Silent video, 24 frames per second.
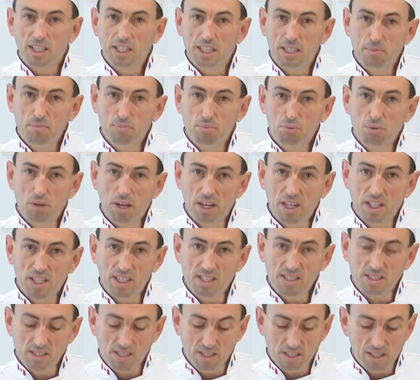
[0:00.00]
Keep
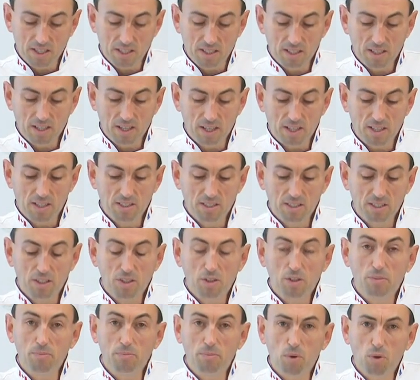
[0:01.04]
practicing until
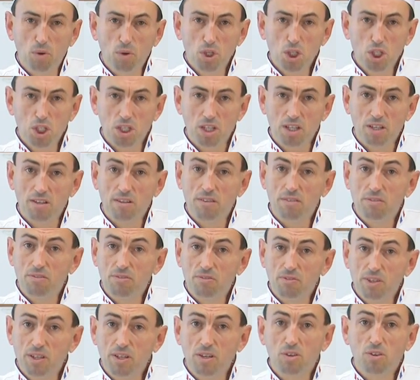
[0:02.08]
the motion
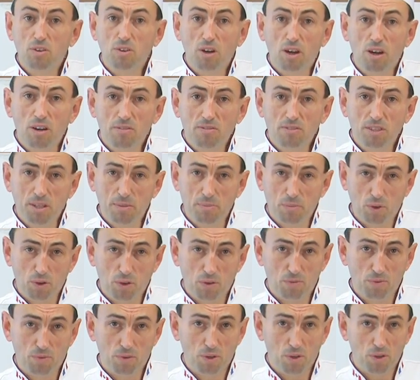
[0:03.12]
feels
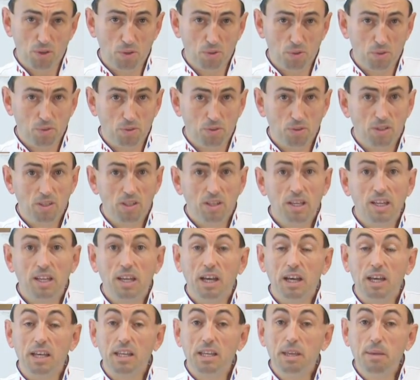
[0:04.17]
comfortable for you.
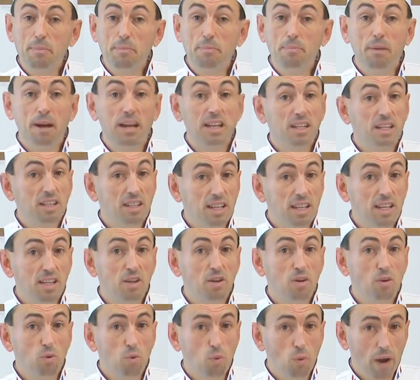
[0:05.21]
It might take
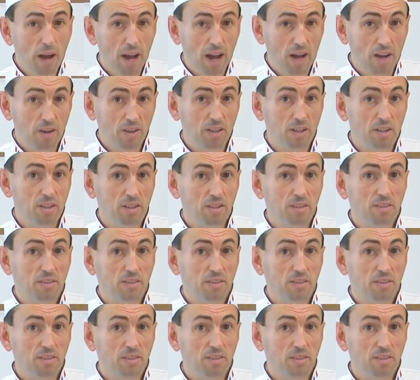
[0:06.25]
a while.